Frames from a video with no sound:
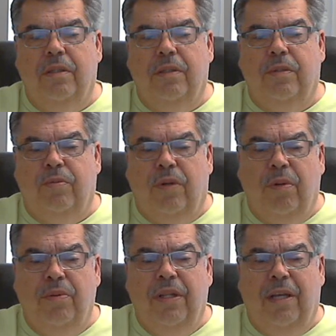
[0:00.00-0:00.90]

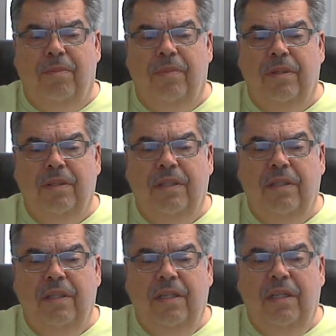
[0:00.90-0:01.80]
throw them
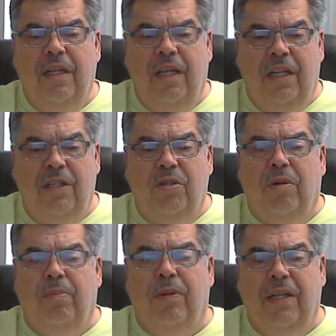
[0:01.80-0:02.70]
into
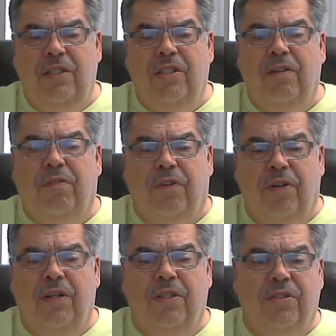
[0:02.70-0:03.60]
a blazing
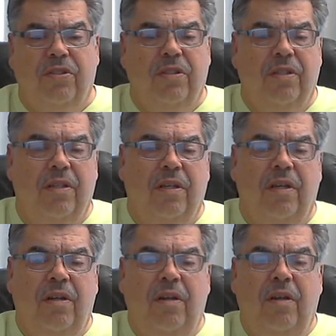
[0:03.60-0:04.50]
furnace
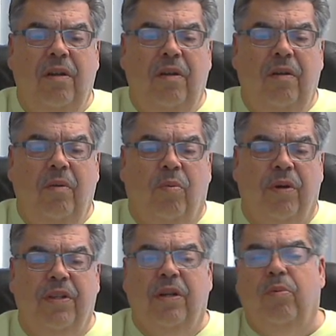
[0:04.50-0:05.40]

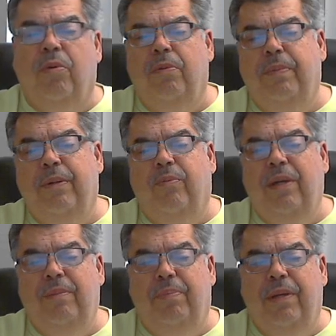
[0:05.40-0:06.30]
where there will be
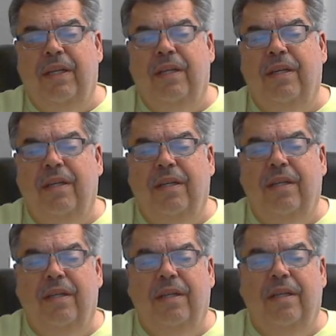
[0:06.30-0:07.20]
weeping
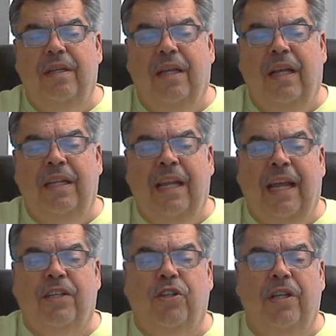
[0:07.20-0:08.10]
and
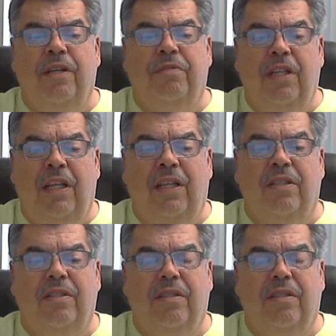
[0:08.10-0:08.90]
gnashing of teeth.